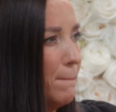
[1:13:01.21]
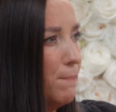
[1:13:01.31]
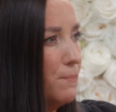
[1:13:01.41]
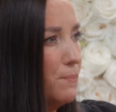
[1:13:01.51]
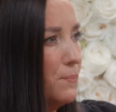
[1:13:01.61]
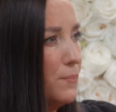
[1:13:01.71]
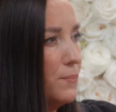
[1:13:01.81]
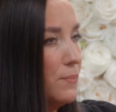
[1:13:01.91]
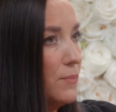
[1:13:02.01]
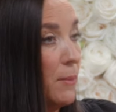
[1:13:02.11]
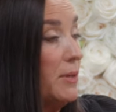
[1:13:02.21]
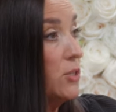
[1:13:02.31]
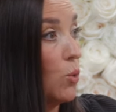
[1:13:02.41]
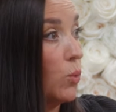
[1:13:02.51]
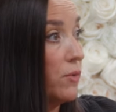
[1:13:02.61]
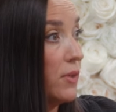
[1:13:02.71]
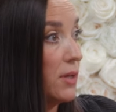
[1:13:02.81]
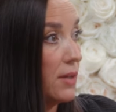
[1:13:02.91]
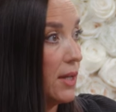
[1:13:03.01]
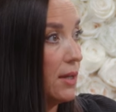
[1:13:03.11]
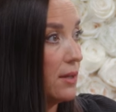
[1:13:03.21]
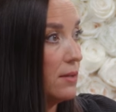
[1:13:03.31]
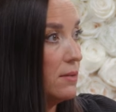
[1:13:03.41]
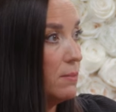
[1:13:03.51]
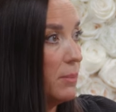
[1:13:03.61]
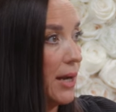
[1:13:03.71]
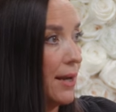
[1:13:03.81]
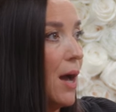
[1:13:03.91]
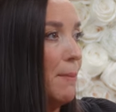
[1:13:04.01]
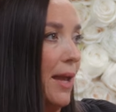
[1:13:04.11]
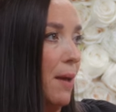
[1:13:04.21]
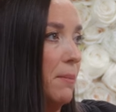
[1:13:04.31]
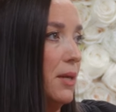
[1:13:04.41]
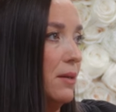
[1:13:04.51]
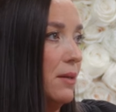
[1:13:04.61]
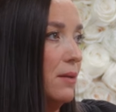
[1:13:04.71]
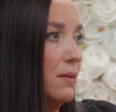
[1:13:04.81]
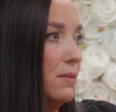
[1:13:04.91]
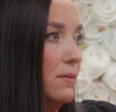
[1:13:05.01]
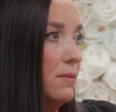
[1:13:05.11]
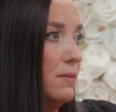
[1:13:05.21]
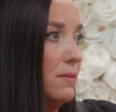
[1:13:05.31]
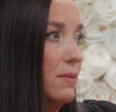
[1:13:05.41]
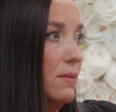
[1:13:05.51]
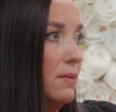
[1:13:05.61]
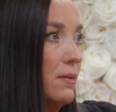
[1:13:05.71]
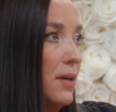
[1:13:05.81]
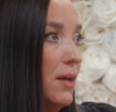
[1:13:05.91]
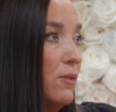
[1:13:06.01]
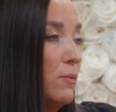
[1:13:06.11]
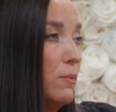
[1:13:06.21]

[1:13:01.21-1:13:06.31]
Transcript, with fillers: It's crazy. I mean, it's all worth it in the end, but I got my happy ending. You got your happy ending. Another, have you heard